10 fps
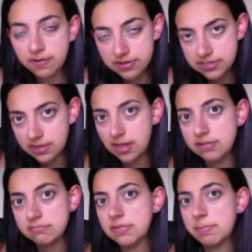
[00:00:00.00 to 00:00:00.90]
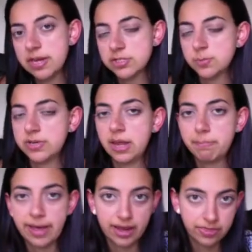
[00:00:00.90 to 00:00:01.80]
Obviously, then the patient would
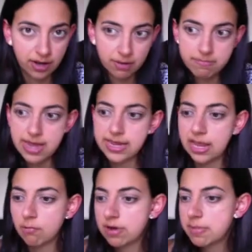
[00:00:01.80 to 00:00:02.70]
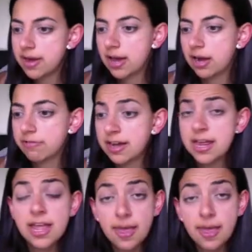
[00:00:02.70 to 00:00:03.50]
get back their Medicare rebate out of that.